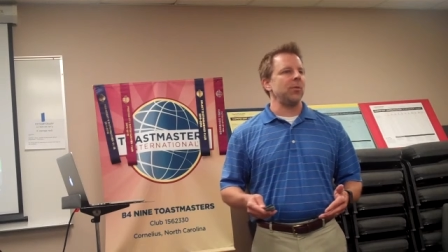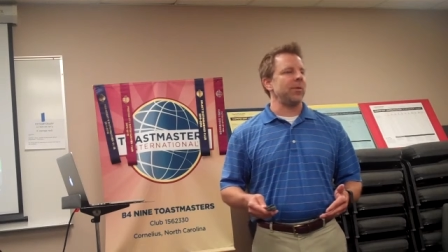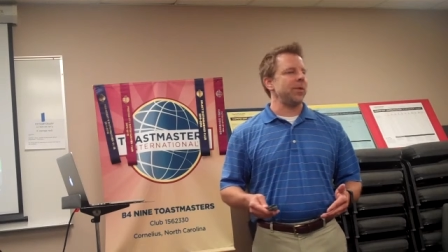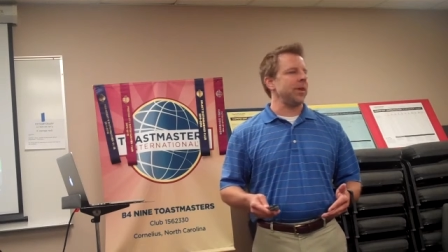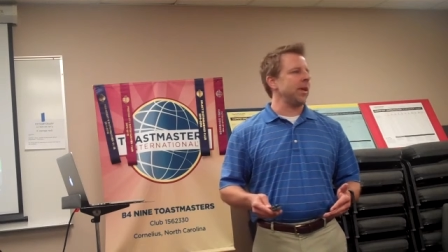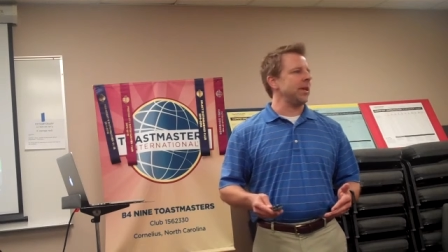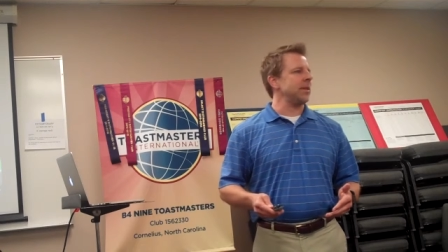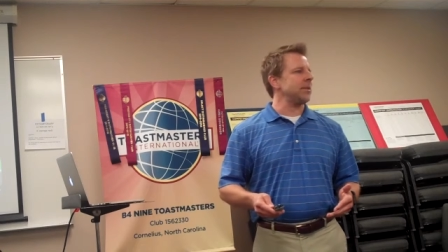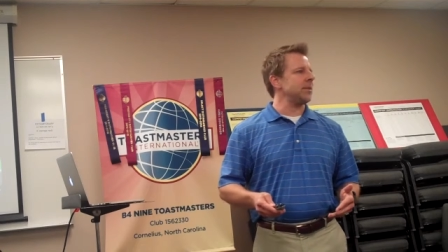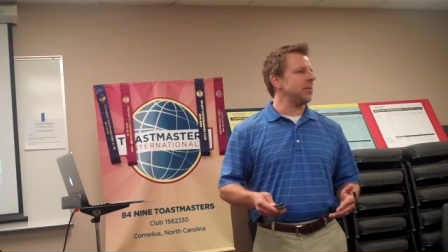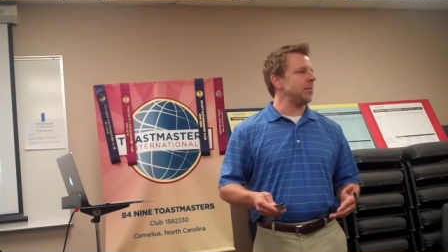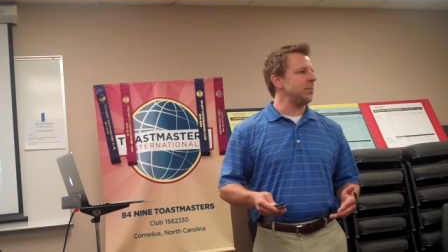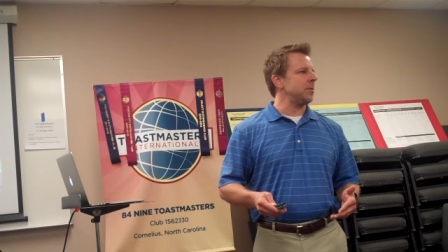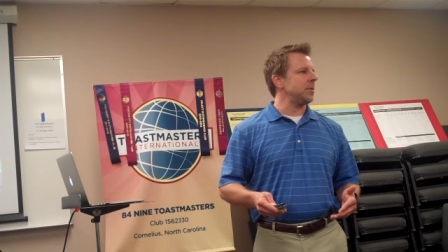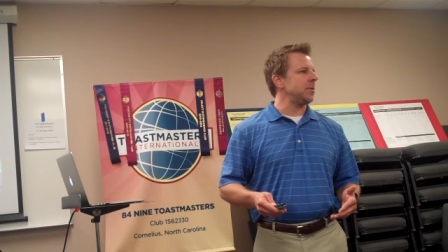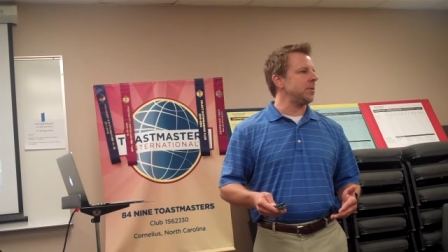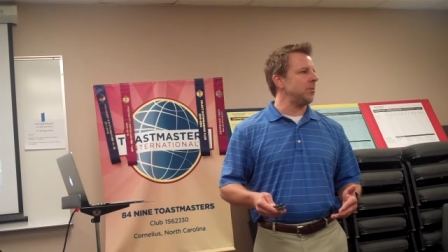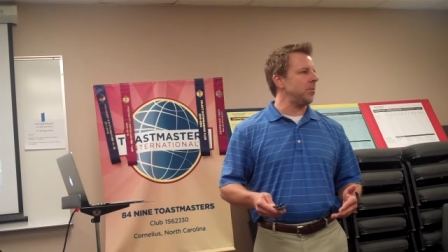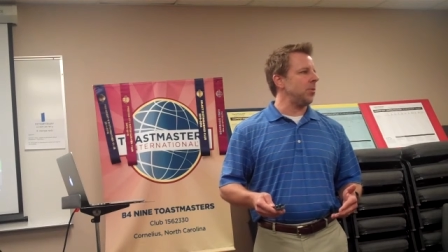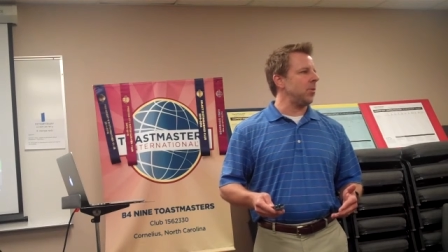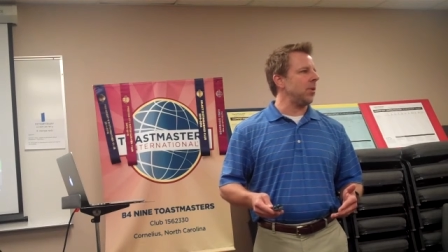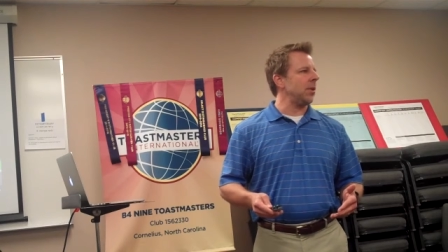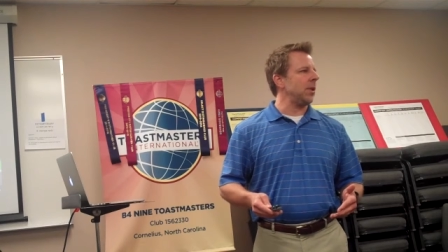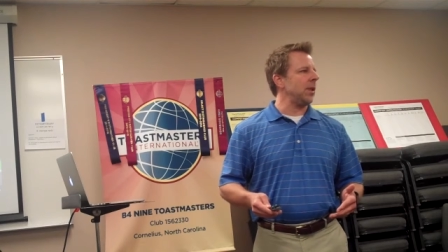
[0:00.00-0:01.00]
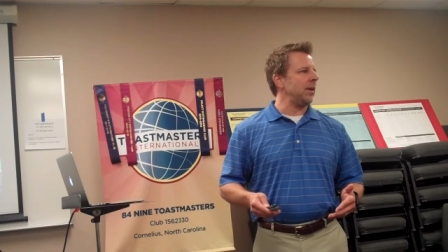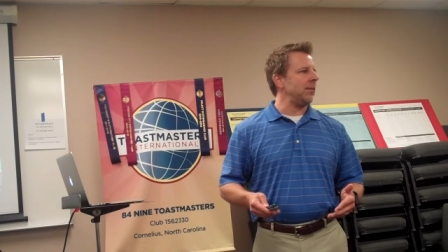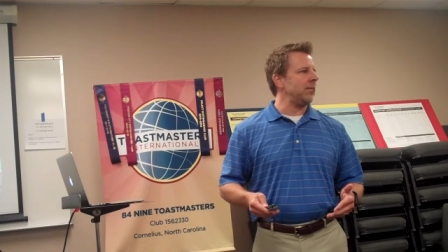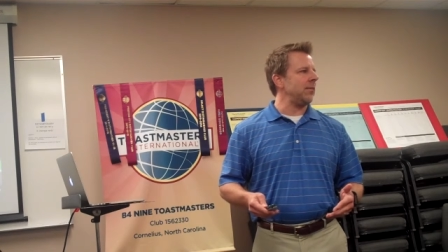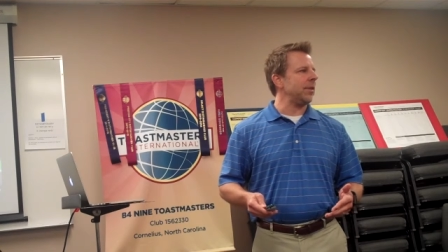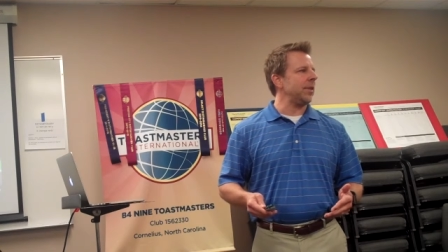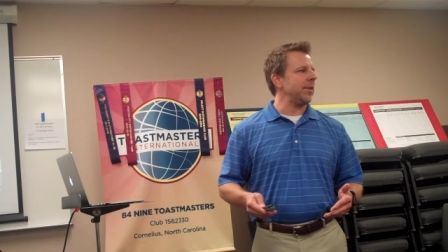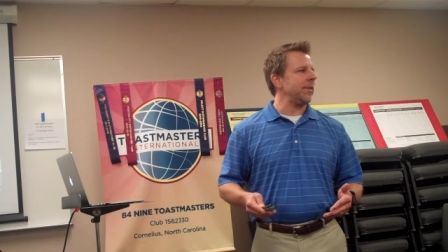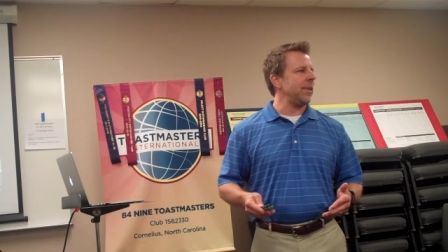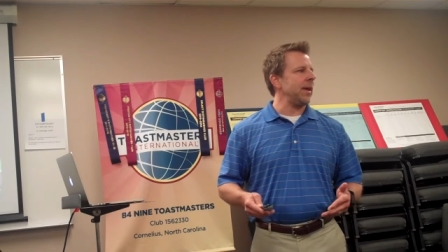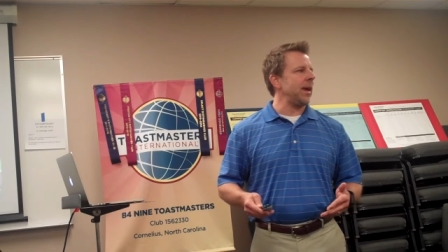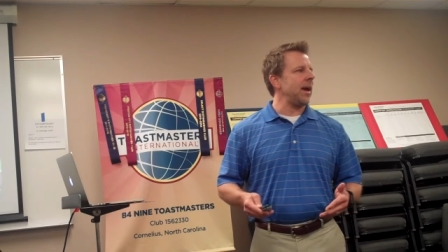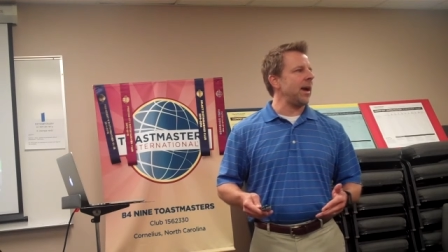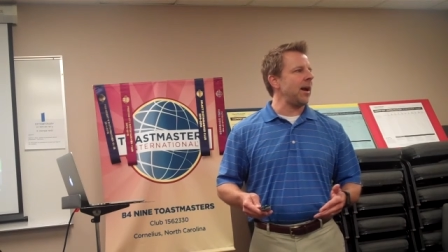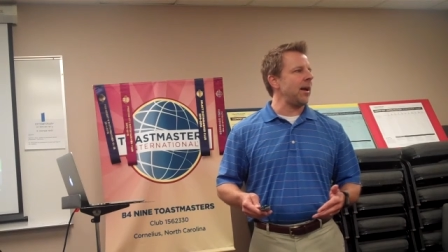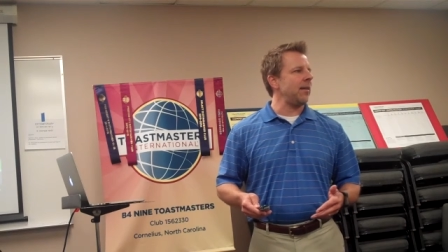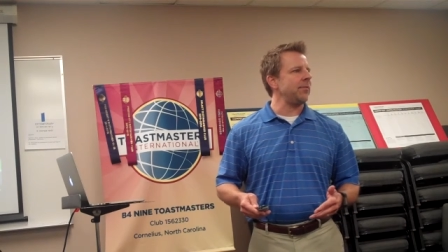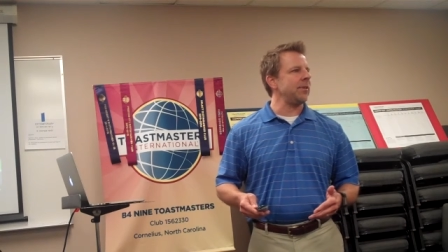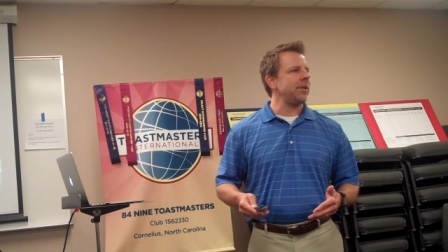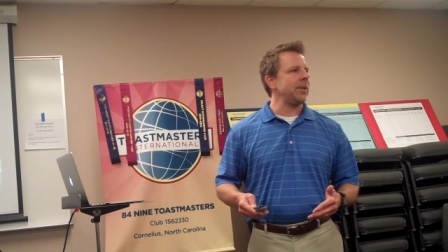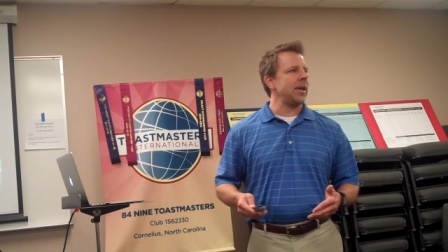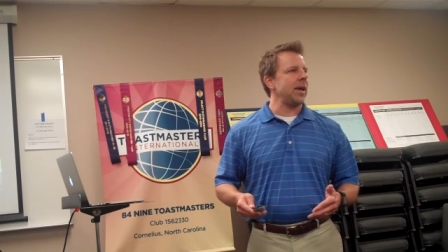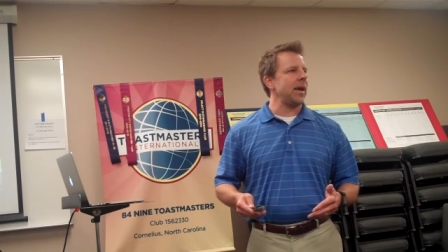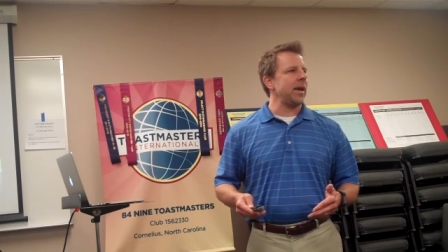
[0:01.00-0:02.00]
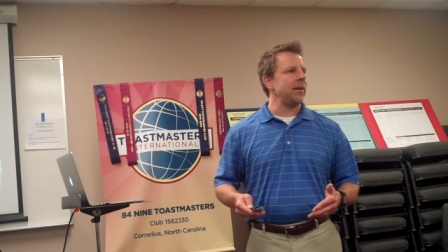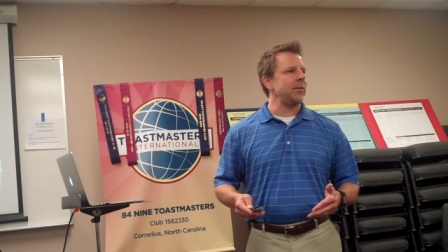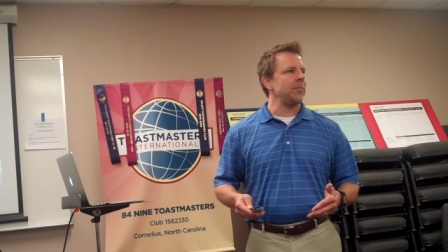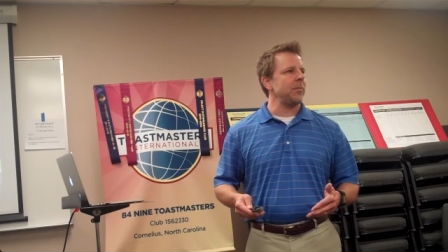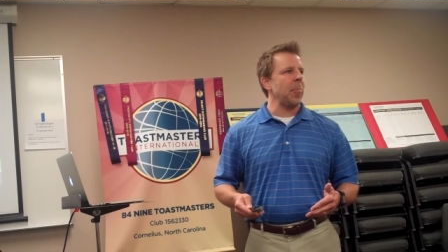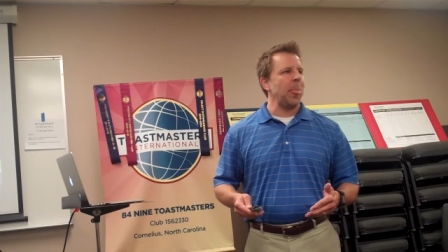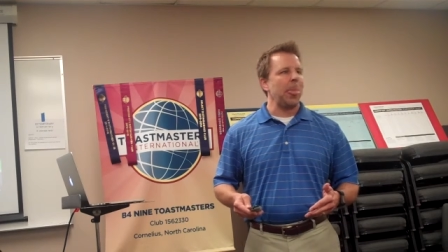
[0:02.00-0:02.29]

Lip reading: with the customer support level that they have today.